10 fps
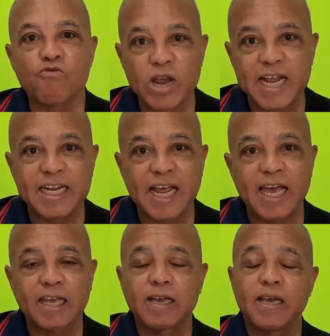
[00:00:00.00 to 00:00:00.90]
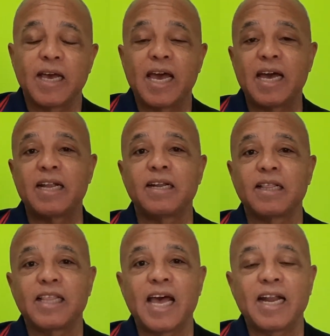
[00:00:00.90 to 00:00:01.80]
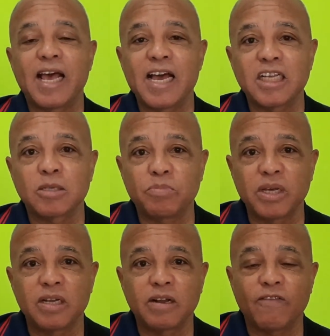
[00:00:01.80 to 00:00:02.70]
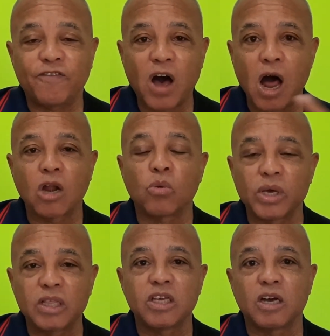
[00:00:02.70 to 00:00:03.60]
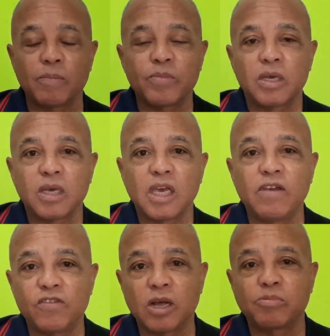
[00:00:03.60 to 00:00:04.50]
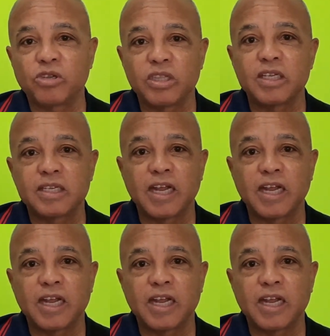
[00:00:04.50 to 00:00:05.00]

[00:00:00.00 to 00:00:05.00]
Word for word: redneck, and that has been following them even up to this